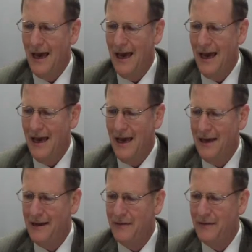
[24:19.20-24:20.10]

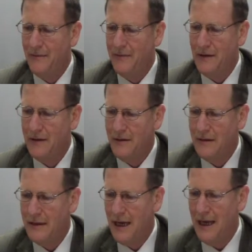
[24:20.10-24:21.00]
and he
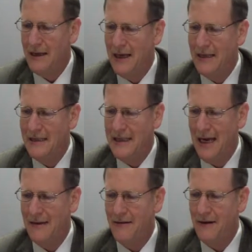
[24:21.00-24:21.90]
said and
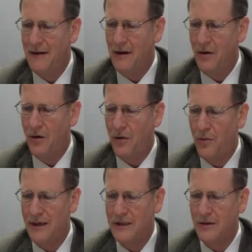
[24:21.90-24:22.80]
set in the
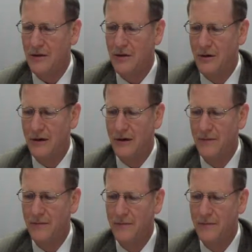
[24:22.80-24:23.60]
northwestern corner